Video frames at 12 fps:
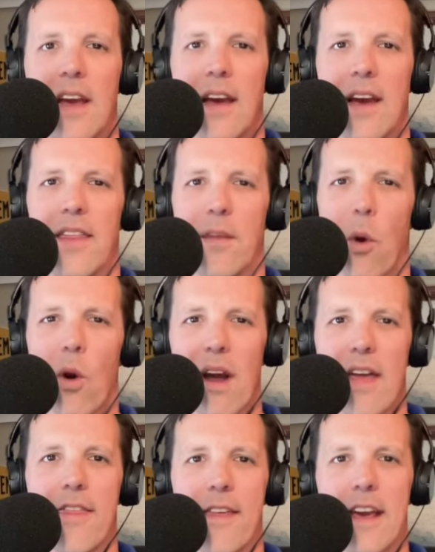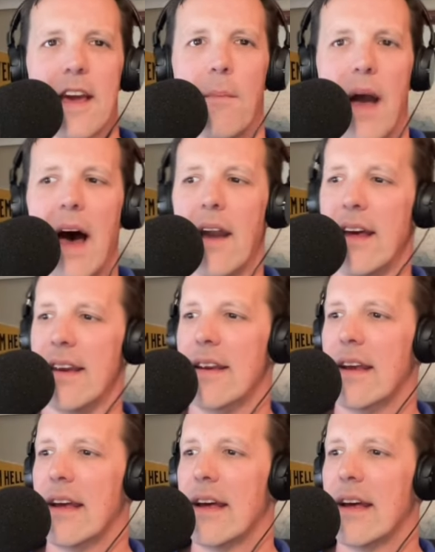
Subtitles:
And the more I think about it,